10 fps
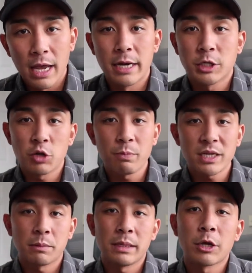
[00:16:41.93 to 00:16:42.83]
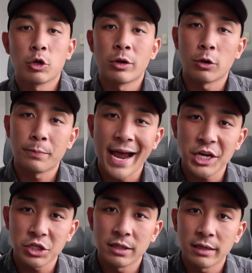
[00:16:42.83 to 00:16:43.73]
And it should be something that you're either
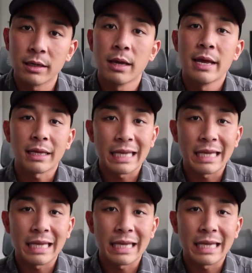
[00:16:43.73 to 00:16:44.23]
passionate in,